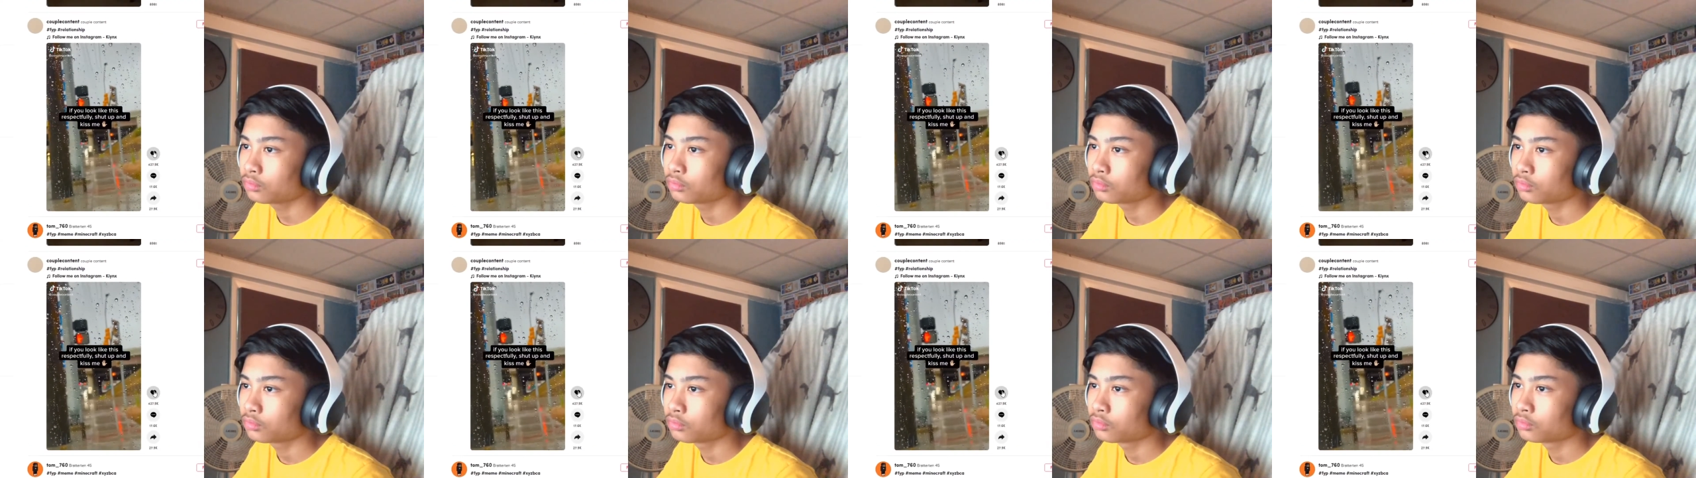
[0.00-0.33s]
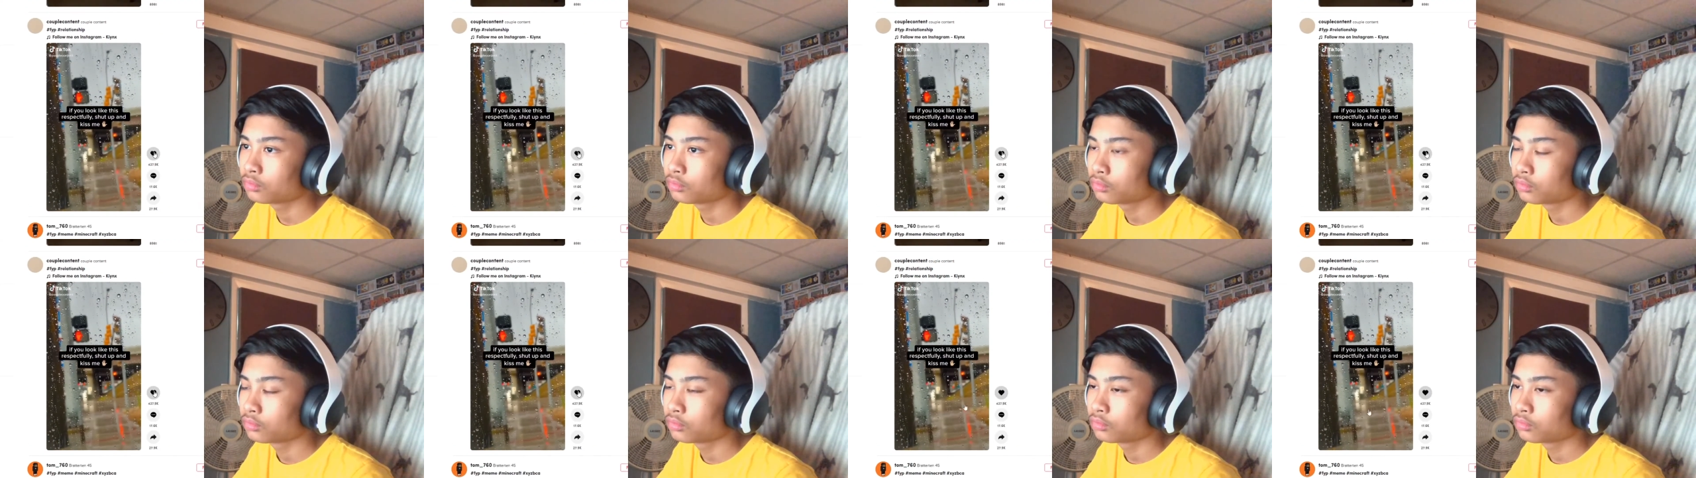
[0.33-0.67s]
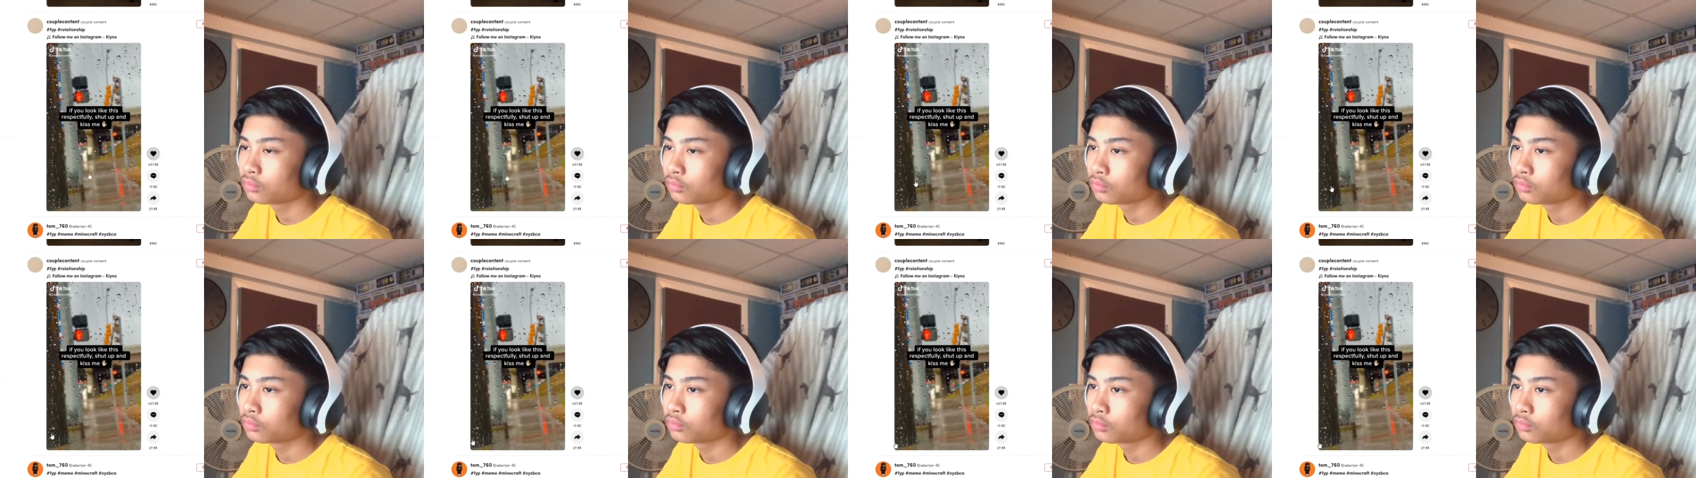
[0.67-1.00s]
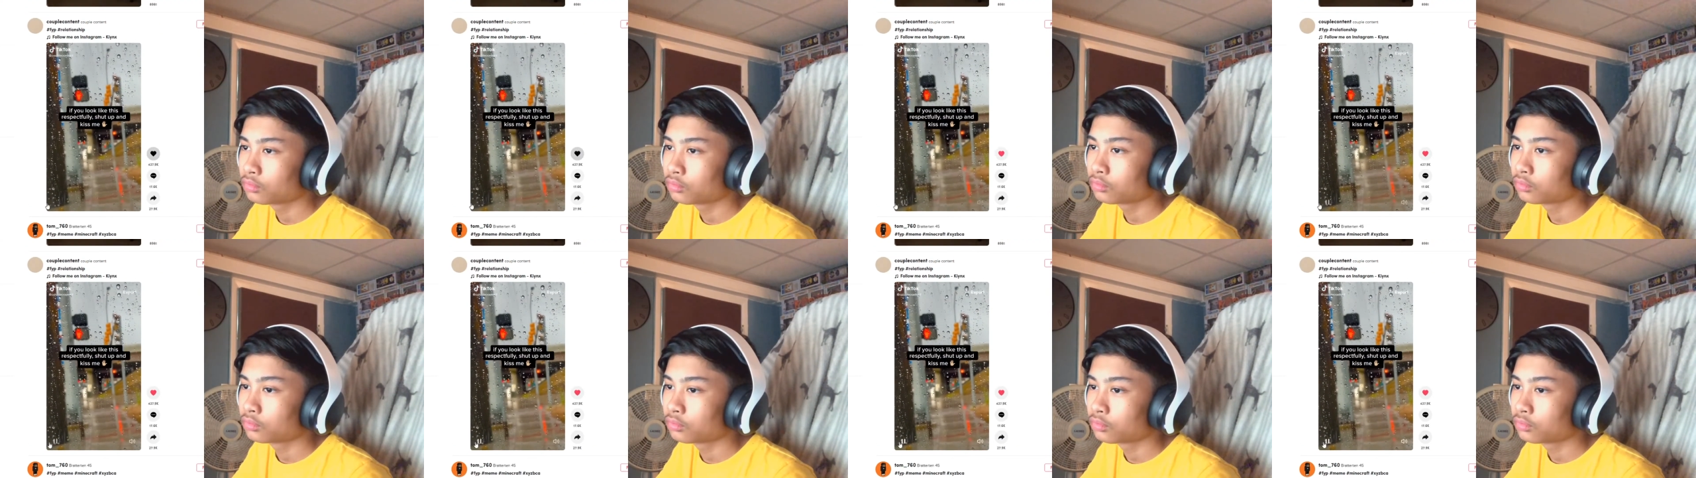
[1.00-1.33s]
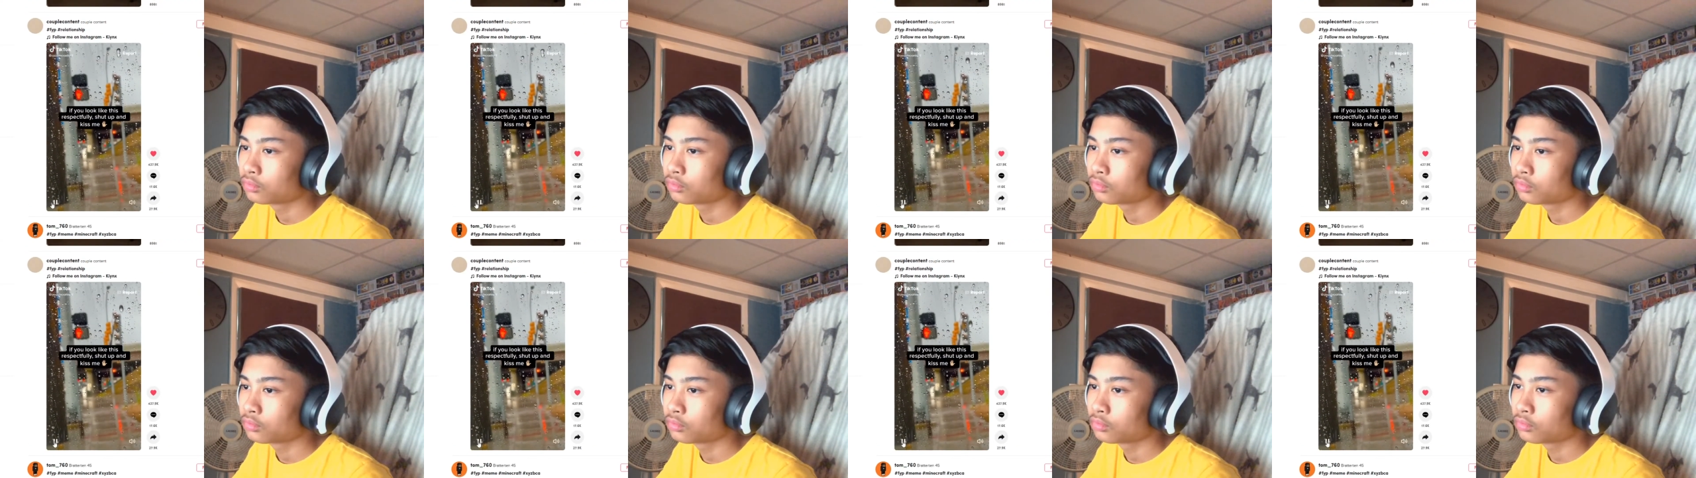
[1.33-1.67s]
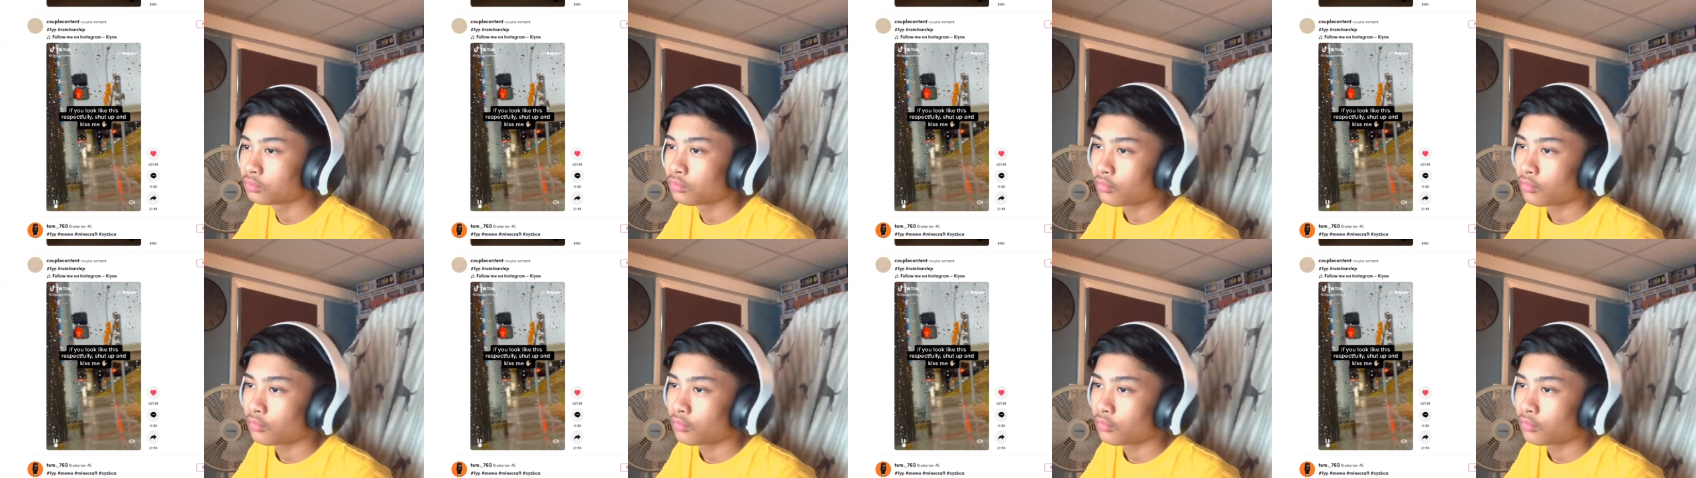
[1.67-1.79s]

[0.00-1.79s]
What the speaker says: No one is speaking in this clip.